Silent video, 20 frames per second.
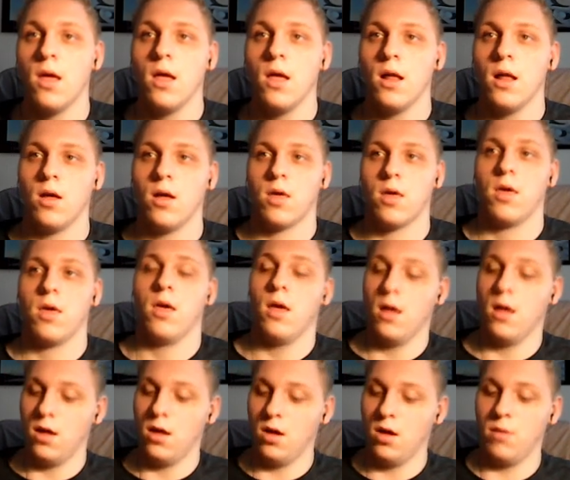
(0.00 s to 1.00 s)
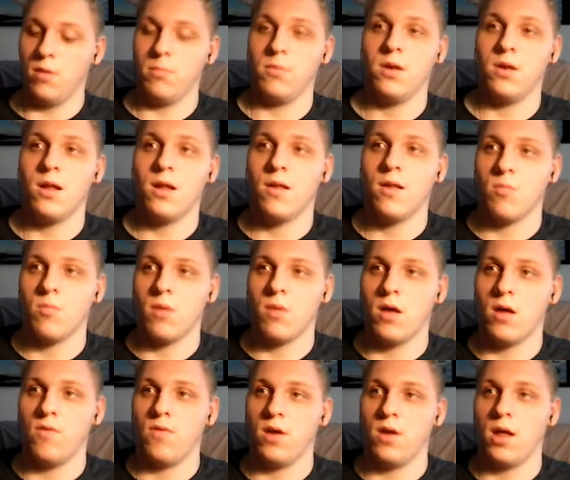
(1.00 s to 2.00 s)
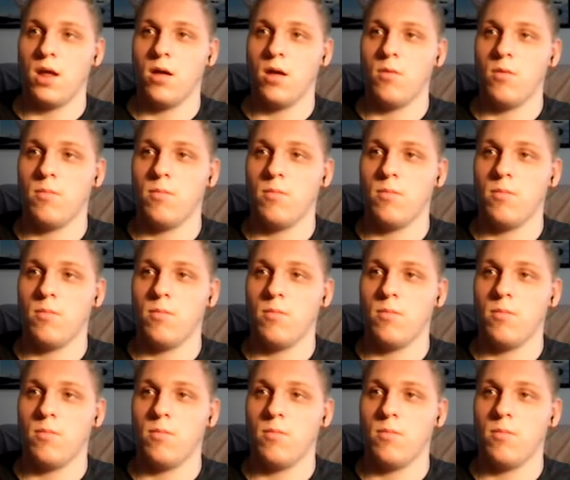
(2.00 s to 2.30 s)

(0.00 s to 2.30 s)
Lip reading: Look, that doesn't matter for now.